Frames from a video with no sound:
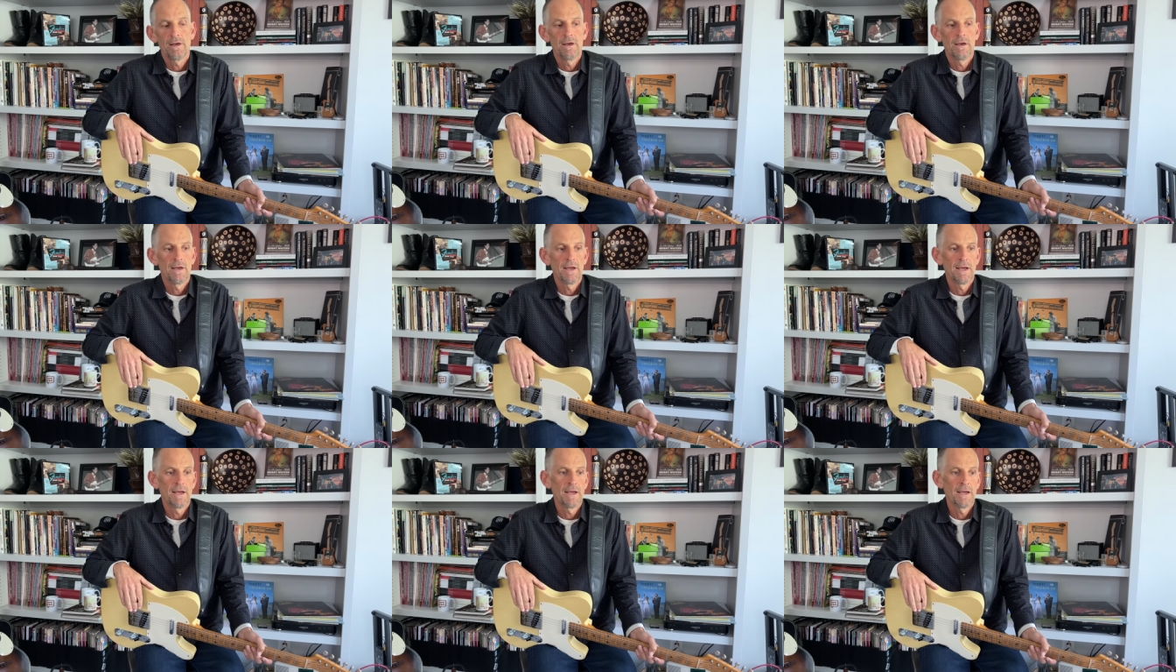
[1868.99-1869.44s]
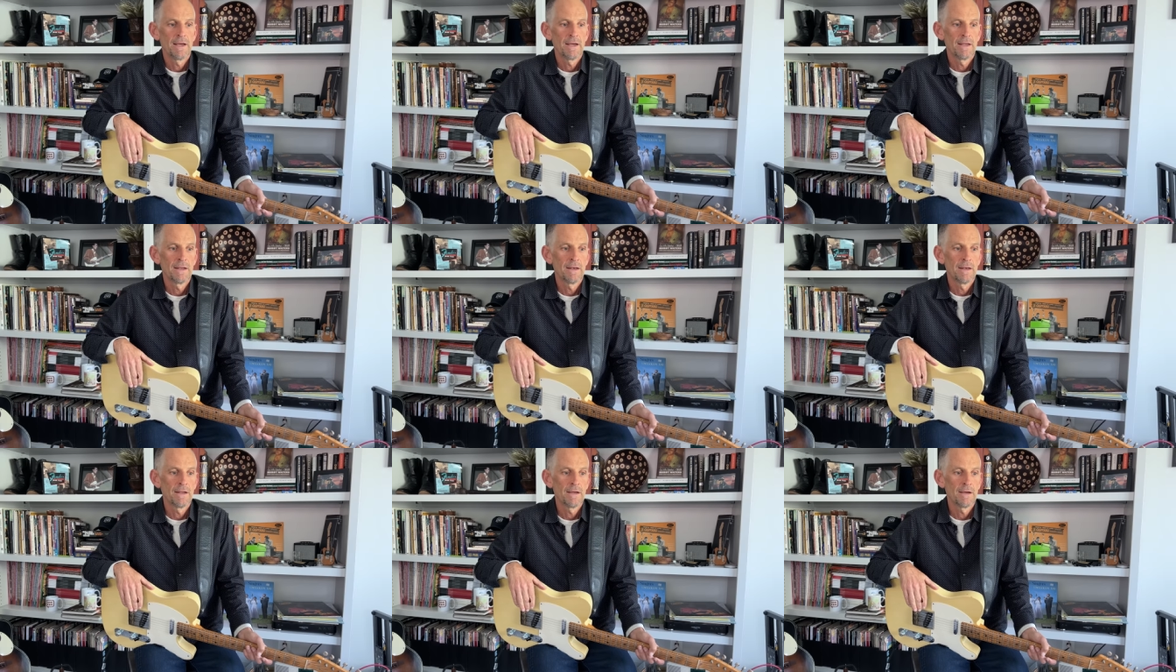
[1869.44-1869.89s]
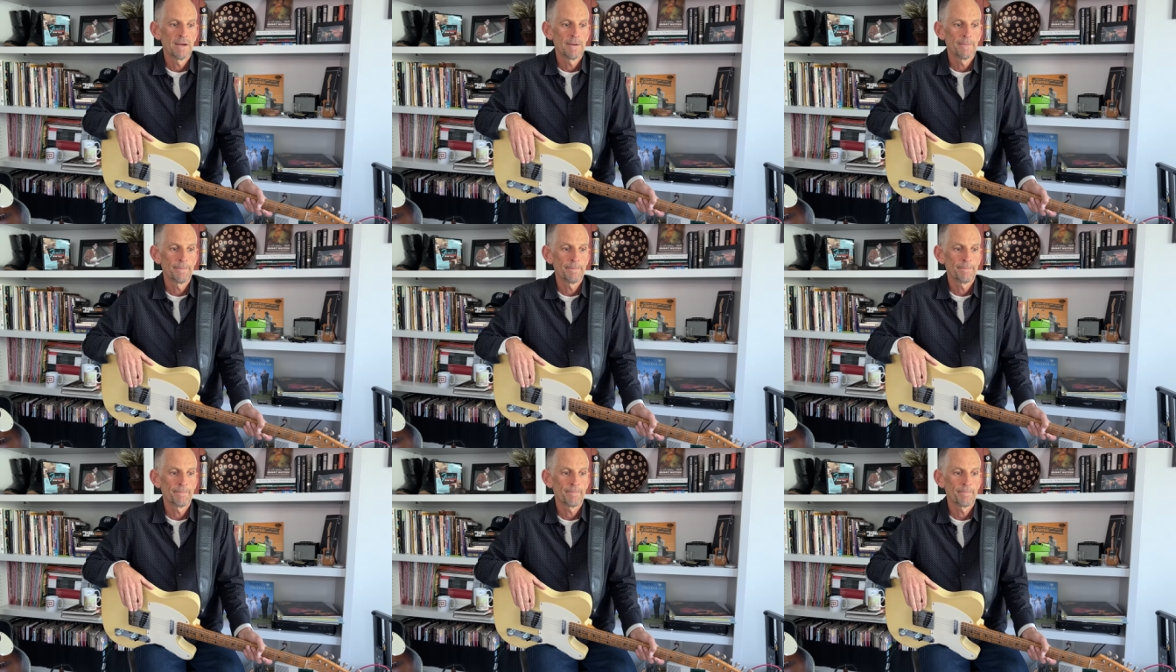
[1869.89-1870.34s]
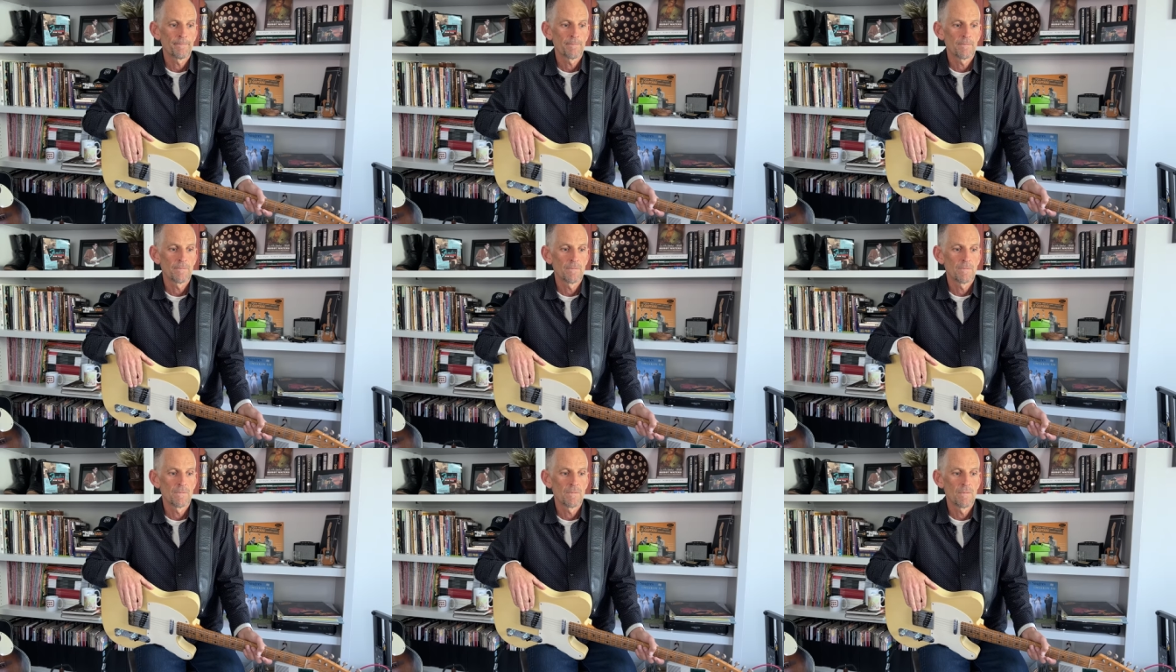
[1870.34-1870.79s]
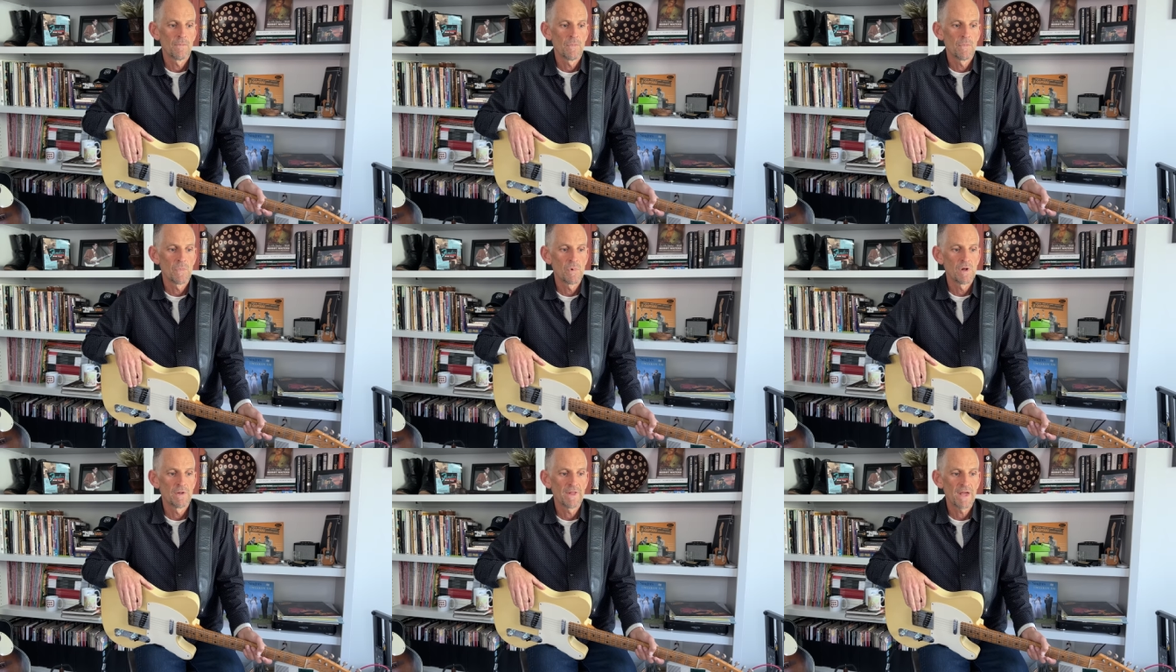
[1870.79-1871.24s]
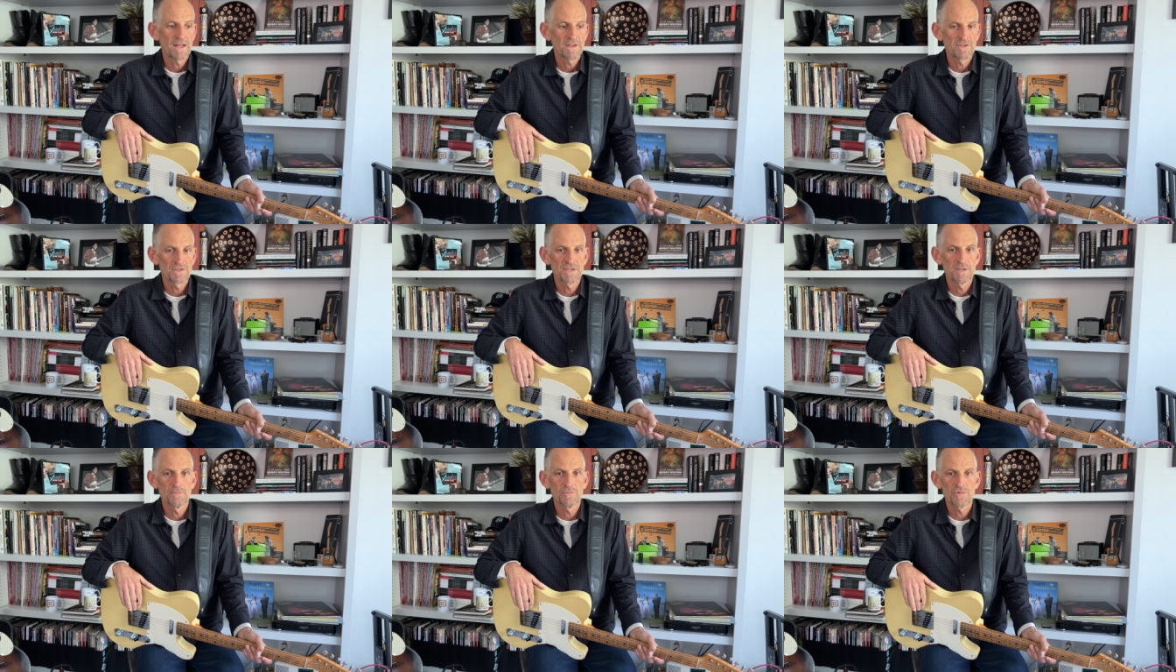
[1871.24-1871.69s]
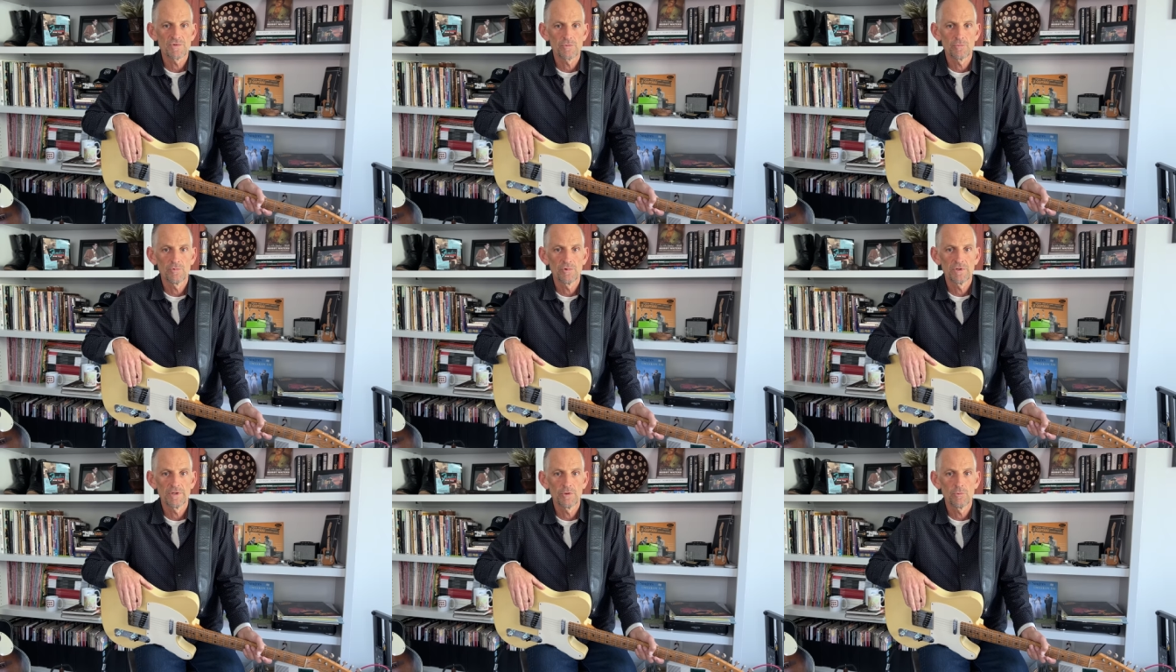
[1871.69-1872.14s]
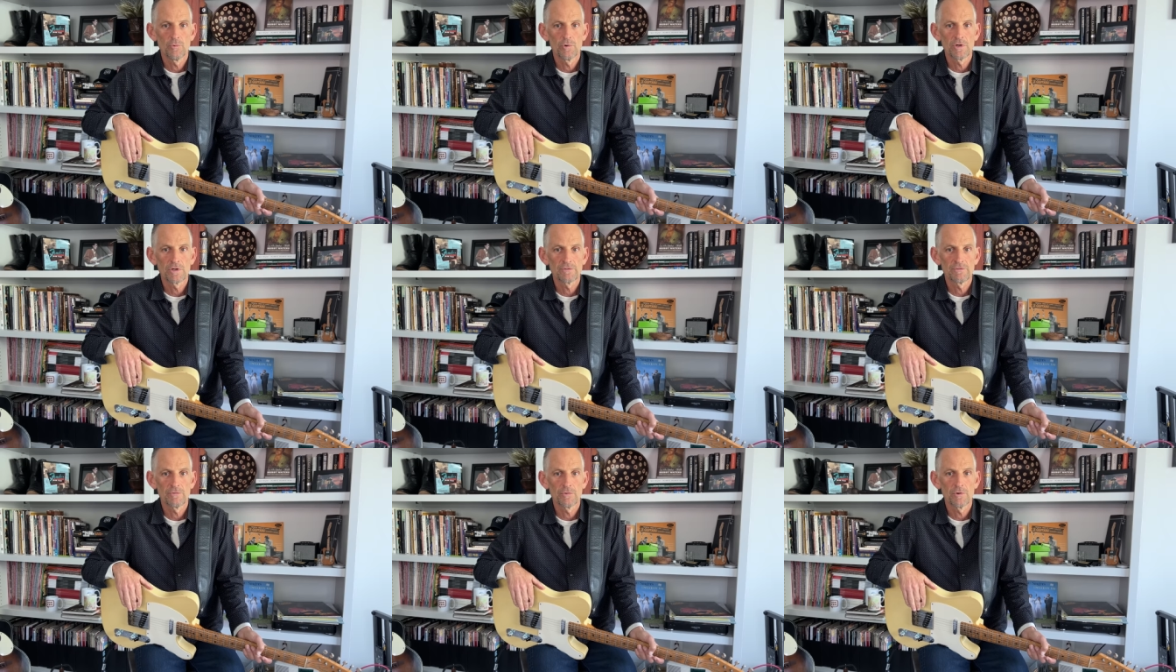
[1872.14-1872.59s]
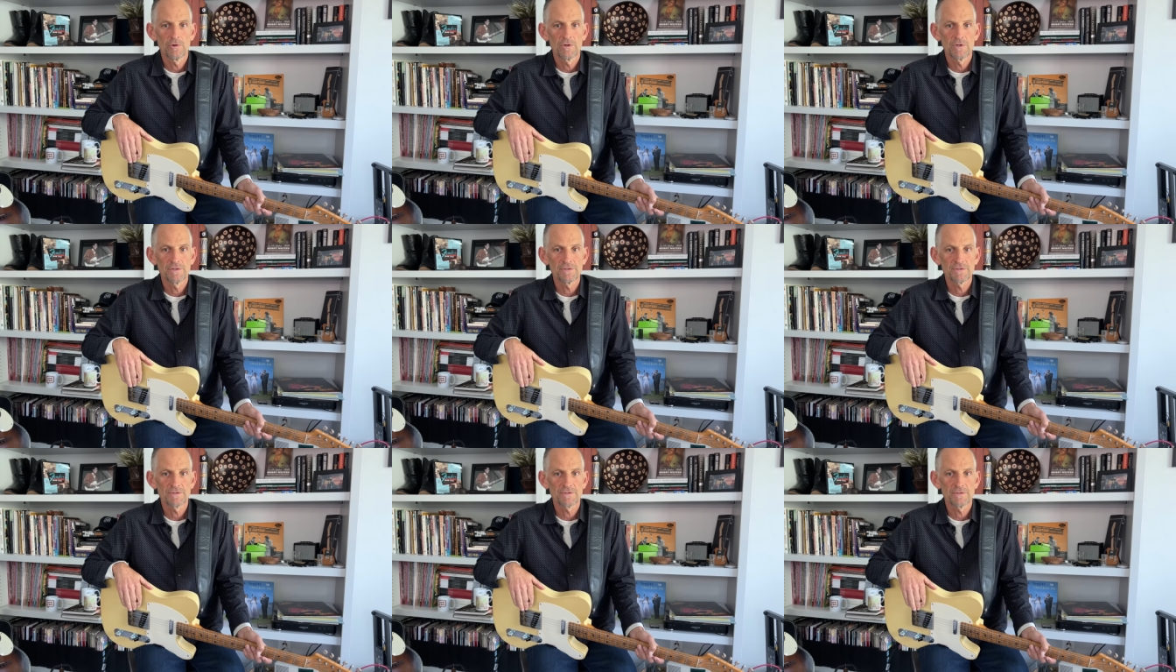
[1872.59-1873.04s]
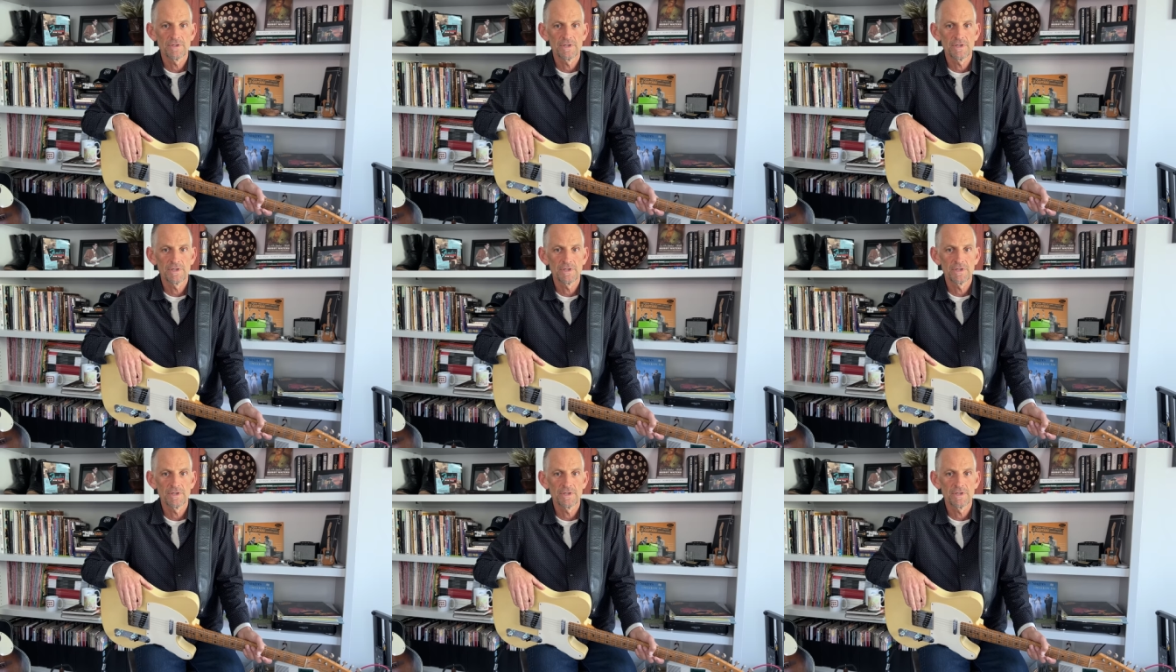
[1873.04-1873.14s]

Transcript: And um, that seems to really work for us.